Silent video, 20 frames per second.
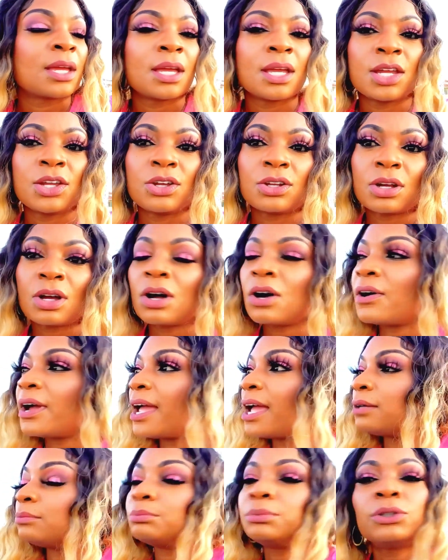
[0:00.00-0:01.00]

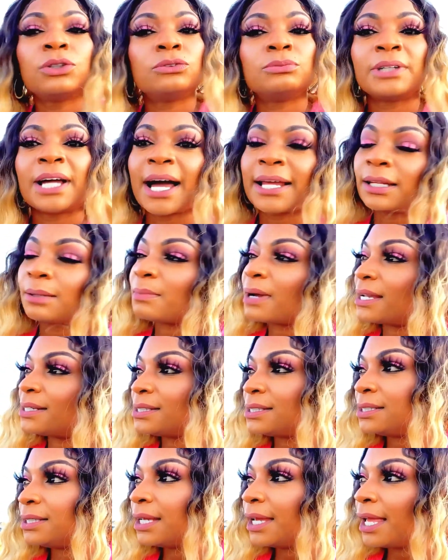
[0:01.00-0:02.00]
and boom, got in my
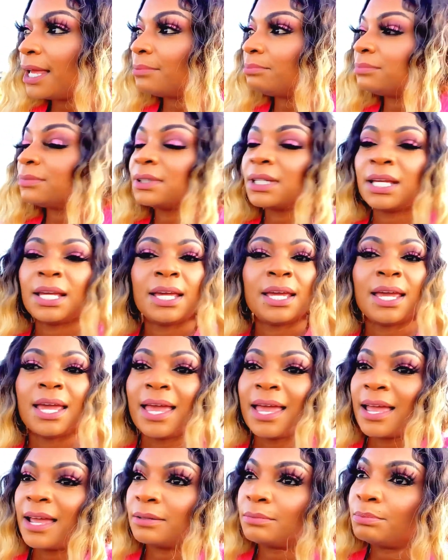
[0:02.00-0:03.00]
DM,
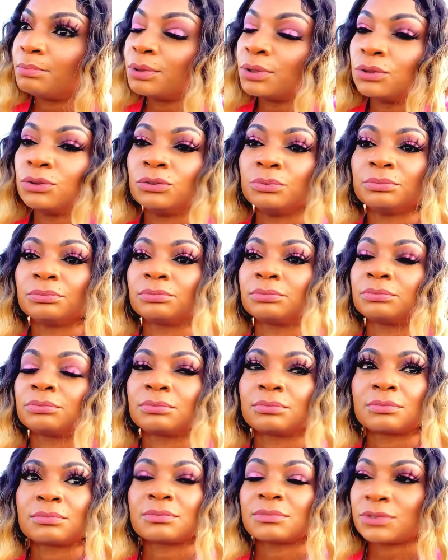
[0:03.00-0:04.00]
and boom,
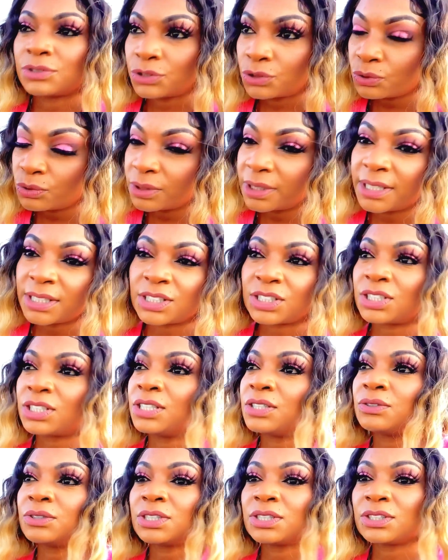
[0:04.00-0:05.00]
soon as
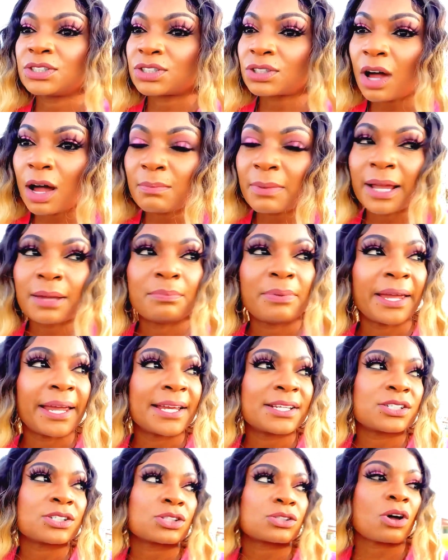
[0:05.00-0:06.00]
she saw my
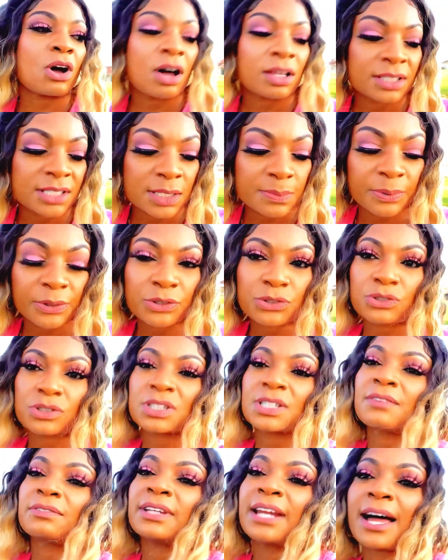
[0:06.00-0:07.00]
page and saw the spiritual
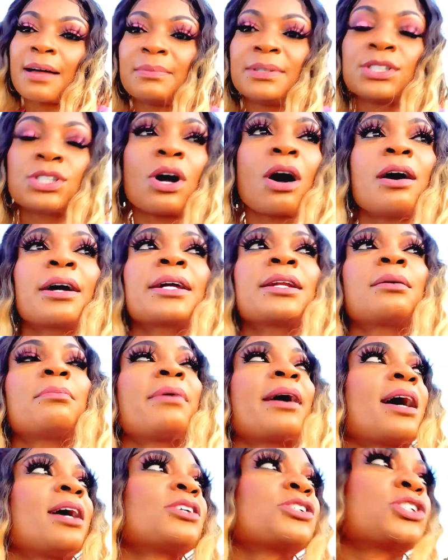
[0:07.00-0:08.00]
stuff that I be talking
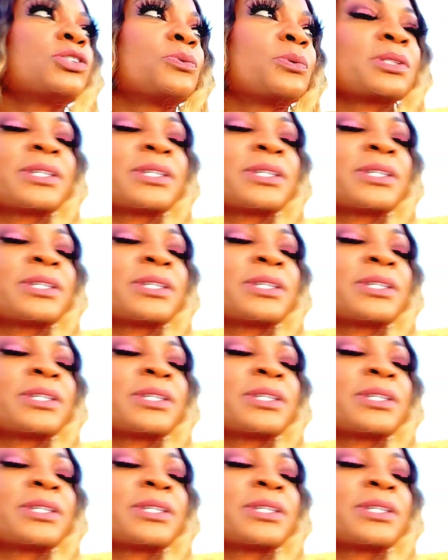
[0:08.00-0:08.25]
about, she was